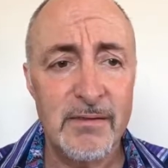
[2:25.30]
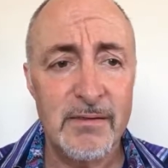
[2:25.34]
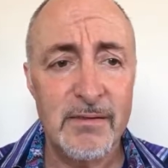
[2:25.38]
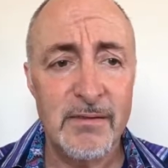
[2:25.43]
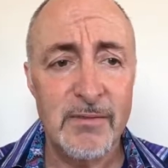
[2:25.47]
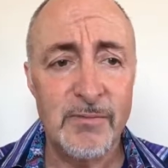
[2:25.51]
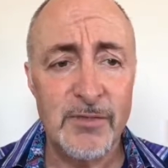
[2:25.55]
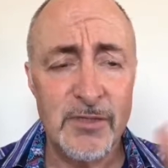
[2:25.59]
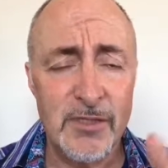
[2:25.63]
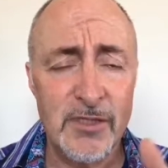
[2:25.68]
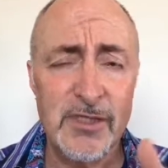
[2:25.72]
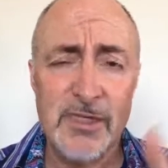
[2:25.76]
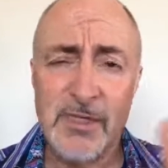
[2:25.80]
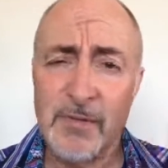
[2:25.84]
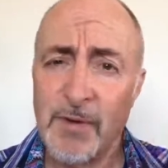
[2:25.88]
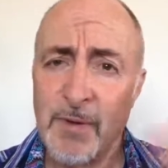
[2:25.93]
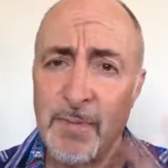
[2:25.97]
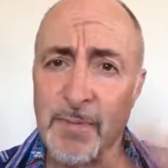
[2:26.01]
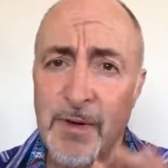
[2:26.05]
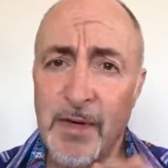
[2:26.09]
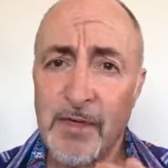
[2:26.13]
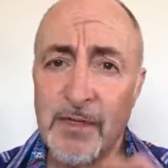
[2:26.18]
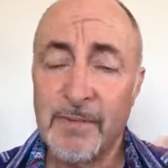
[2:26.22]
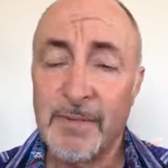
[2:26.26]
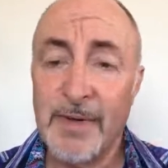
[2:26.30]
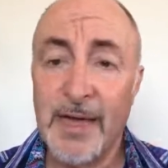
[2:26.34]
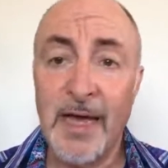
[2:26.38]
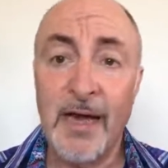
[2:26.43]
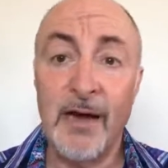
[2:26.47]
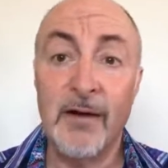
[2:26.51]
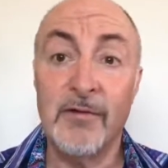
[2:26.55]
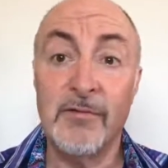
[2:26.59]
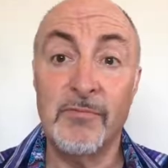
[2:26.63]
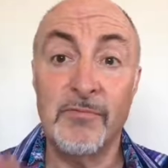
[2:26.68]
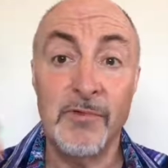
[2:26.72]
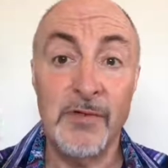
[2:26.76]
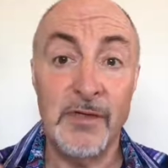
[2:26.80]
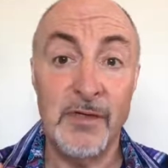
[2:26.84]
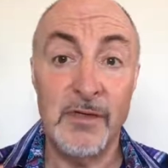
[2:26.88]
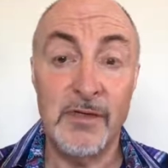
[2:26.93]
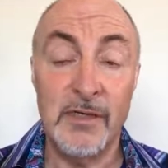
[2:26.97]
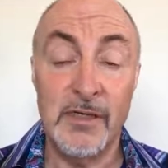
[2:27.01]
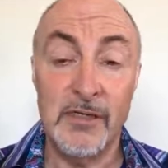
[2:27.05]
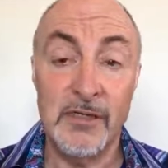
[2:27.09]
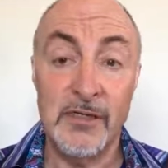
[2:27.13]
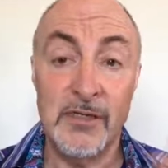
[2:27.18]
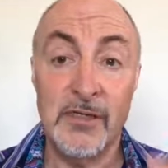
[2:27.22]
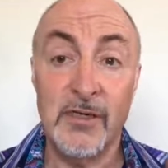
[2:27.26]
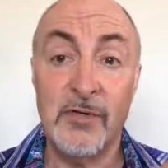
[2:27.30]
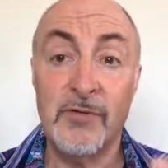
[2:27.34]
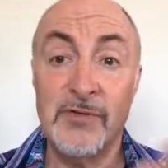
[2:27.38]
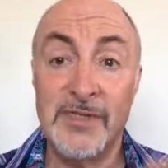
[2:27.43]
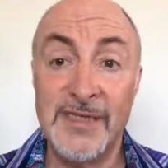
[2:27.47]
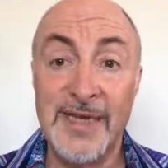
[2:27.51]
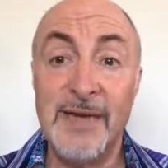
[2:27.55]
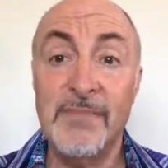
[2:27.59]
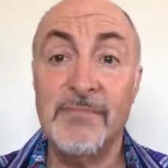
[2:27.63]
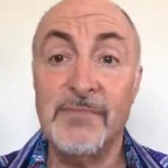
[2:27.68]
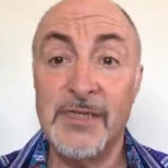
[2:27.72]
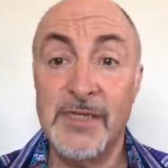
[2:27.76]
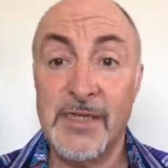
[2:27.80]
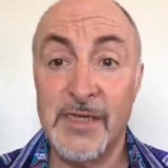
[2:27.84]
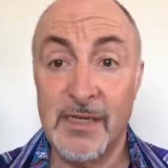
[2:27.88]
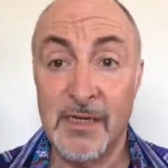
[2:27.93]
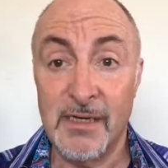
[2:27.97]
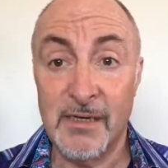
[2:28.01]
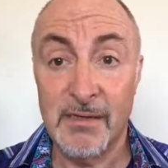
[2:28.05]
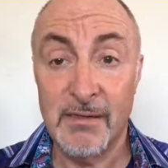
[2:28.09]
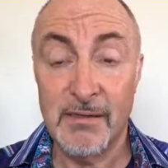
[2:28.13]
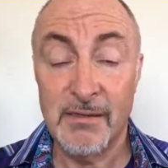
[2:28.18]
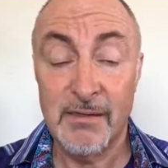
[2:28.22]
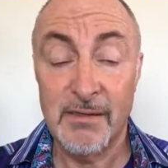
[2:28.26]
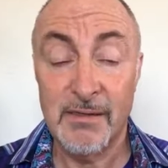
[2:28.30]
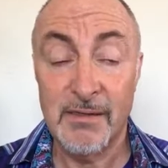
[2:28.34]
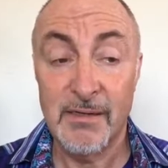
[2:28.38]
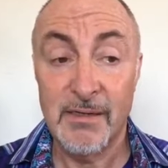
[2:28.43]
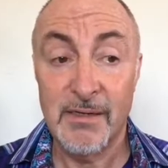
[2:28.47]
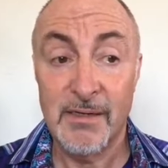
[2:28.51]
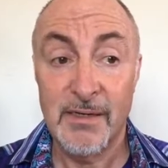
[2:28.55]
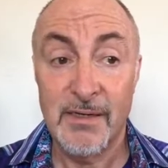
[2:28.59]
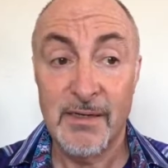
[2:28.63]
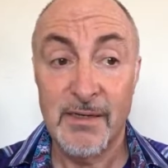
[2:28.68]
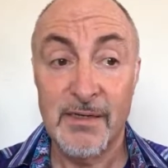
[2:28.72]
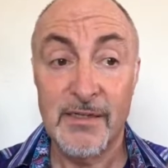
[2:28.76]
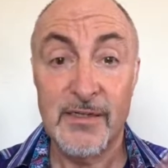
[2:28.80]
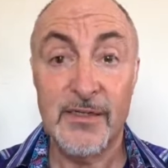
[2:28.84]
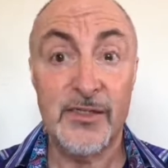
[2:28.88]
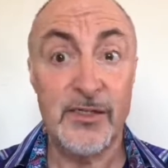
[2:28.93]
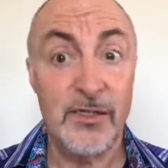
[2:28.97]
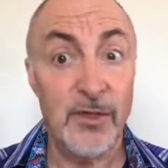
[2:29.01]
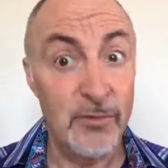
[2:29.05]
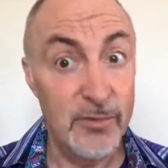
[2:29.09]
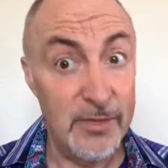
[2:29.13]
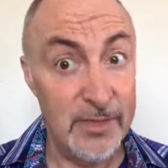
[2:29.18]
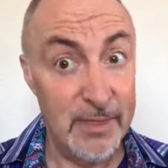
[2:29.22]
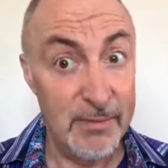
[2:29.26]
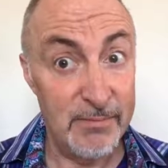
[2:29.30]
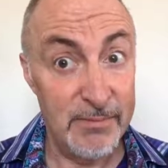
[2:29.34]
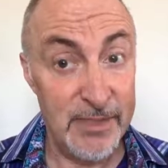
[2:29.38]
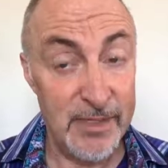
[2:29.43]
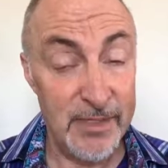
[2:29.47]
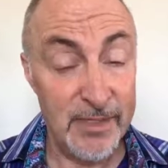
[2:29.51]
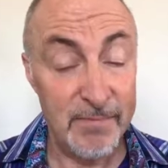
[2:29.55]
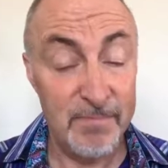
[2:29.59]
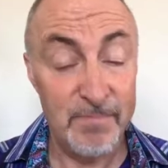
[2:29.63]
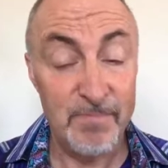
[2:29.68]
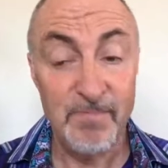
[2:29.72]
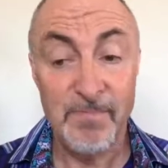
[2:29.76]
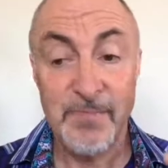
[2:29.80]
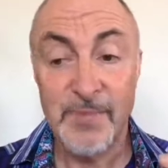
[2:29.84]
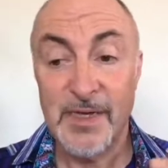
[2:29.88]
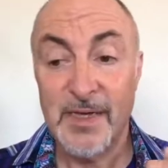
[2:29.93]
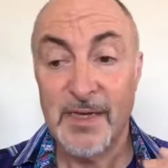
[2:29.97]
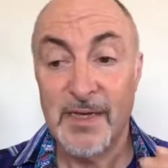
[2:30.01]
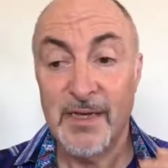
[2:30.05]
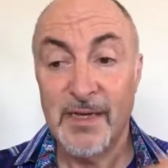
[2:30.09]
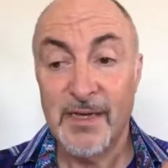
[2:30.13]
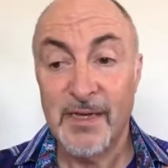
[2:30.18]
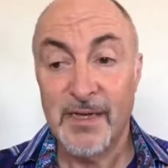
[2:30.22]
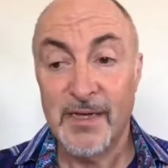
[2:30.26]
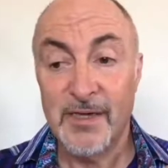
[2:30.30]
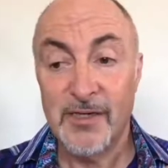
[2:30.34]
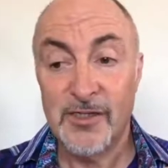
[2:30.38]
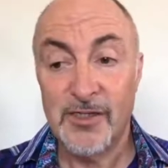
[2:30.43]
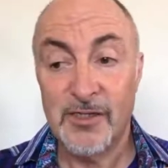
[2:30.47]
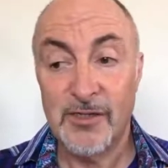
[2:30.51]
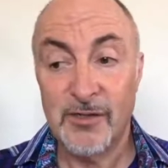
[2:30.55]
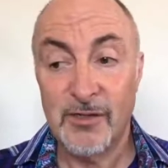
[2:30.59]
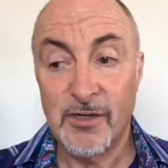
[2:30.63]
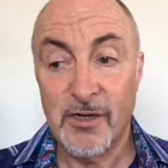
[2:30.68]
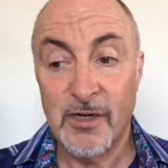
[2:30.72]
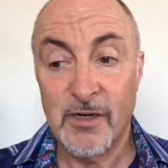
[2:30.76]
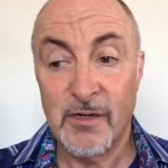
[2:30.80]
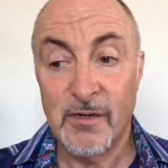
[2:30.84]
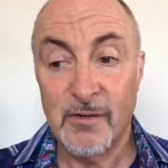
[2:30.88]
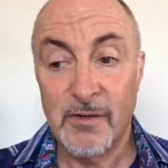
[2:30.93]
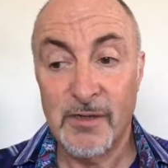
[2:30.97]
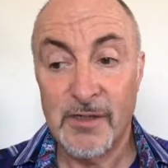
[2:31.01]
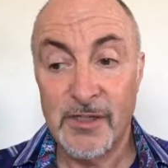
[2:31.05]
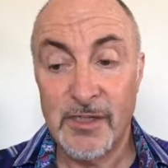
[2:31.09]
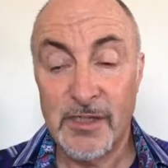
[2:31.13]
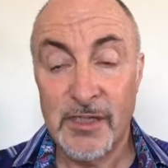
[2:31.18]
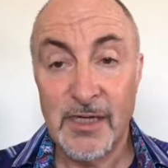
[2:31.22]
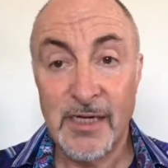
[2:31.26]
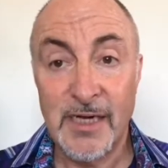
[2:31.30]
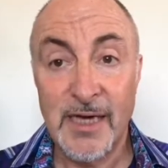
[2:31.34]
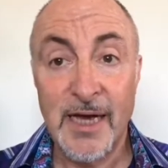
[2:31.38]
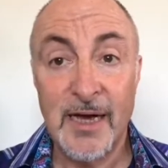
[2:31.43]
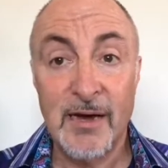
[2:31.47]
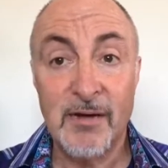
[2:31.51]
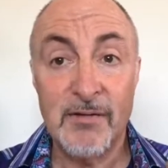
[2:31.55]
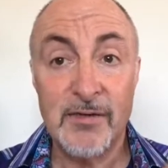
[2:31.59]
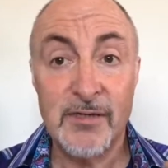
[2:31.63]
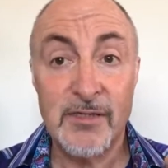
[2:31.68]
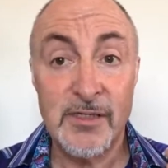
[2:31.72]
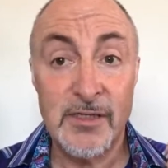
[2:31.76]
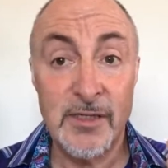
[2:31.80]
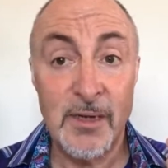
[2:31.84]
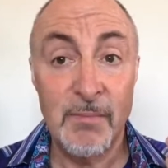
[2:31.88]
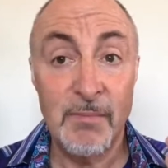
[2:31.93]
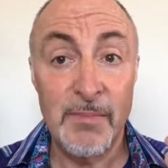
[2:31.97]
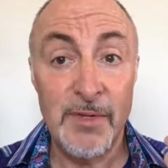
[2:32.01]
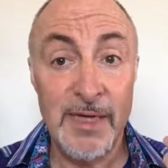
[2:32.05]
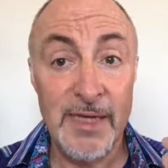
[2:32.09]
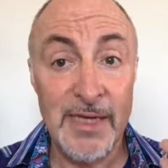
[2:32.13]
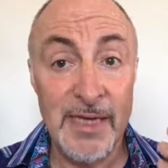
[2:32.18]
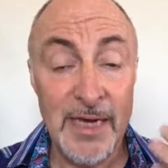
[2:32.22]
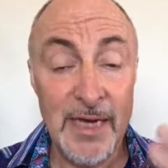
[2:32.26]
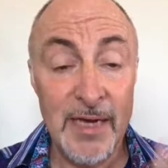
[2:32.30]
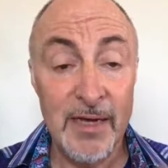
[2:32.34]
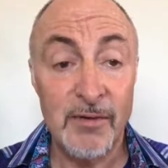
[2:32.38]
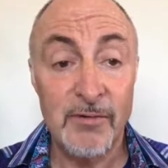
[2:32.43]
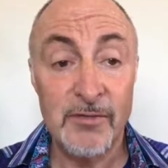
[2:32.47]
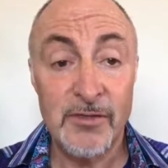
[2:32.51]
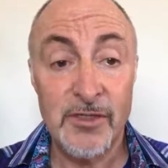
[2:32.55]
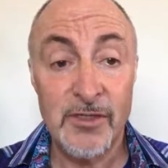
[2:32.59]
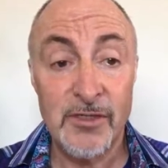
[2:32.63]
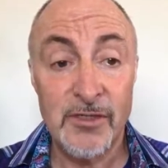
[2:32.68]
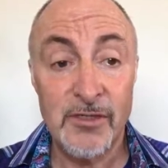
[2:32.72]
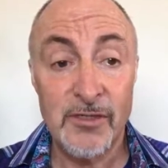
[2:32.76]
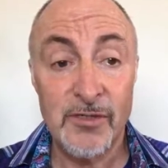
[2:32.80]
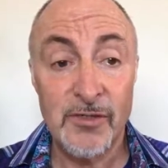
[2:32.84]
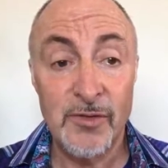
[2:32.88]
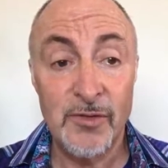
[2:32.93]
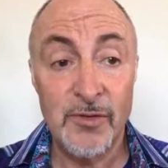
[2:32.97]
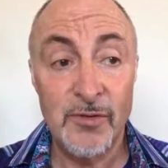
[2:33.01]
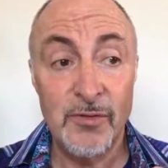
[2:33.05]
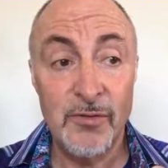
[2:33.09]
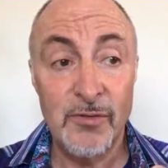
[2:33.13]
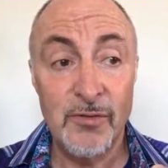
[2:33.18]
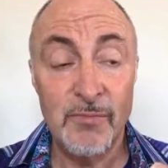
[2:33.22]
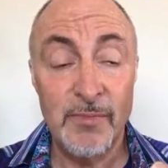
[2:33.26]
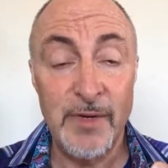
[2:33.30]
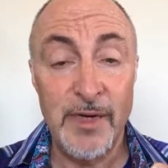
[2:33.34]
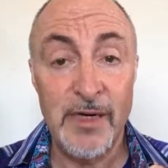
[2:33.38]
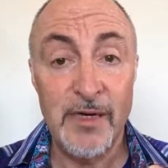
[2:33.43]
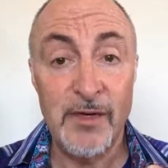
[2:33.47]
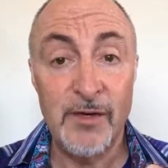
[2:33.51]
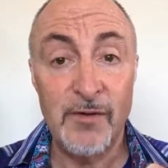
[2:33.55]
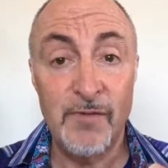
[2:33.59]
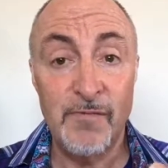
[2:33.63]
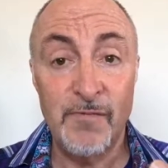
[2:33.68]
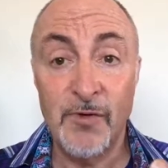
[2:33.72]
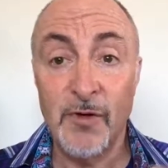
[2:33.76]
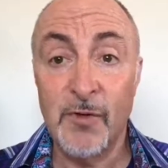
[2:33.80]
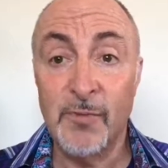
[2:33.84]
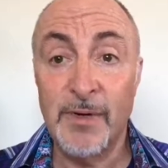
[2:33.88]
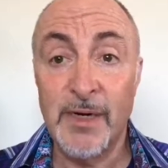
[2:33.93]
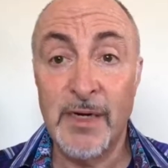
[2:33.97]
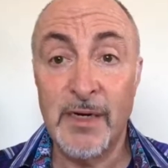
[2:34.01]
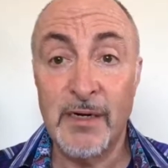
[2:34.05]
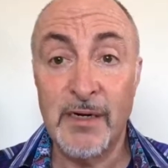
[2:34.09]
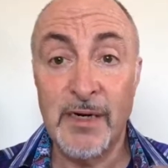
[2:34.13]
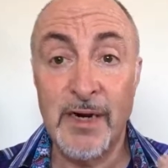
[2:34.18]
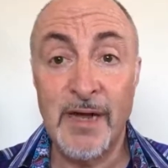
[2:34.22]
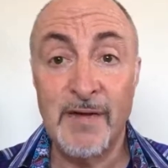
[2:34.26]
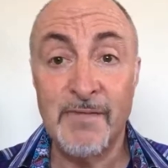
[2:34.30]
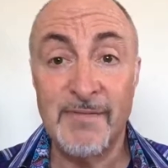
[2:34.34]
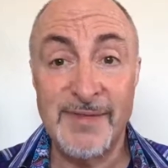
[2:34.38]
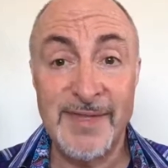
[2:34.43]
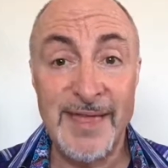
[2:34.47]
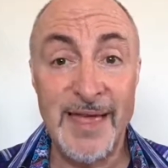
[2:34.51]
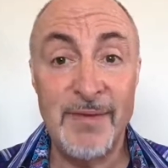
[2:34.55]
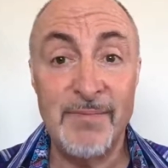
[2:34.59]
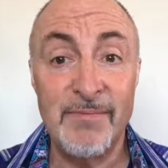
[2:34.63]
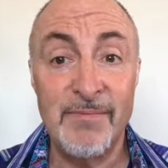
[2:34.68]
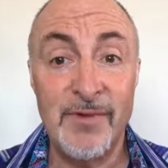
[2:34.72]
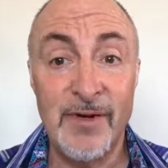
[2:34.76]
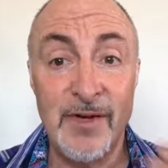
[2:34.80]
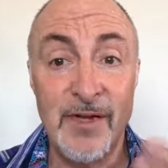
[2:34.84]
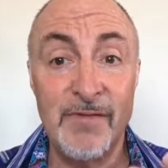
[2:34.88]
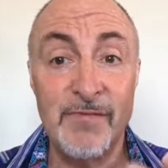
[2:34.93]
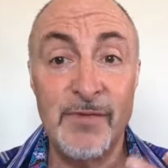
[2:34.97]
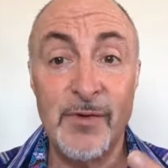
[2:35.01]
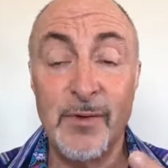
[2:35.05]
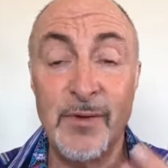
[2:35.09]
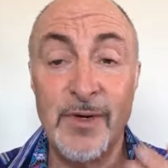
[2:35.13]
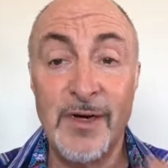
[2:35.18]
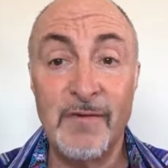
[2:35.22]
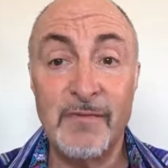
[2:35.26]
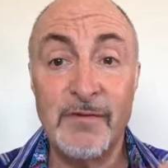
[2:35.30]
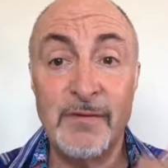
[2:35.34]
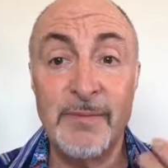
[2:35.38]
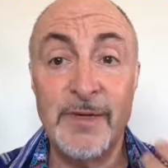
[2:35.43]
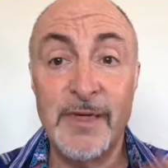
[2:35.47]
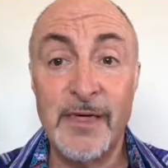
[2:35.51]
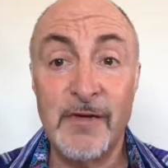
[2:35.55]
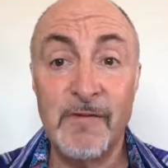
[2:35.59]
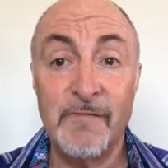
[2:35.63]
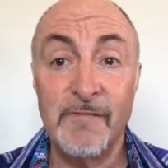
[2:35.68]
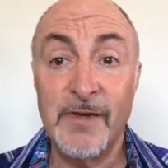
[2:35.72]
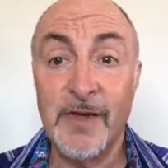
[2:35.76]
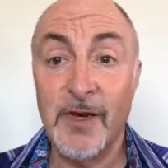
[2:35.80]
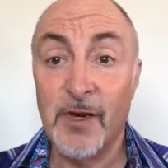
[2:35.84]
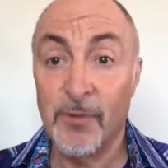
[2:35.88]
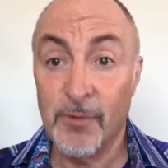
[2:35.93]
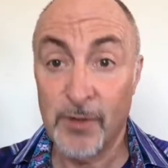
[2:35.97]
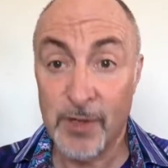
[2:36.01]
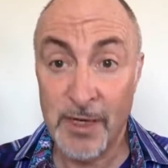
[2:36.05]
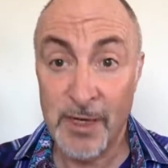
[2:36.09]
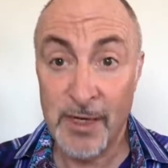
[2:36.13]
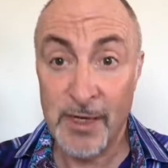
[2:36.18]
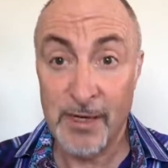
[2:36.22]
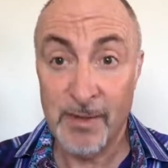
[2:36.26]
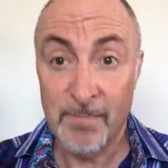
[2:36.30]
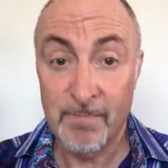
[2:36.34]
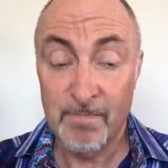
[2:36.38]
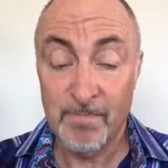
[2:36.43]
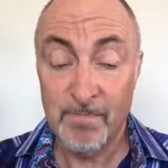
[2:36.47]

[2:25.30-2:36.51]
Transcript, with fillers: that was in a similar path about how it, it's so tempting, so tempting to go seek out somebody else to make you feel better and have them love you enough to make you feel okay,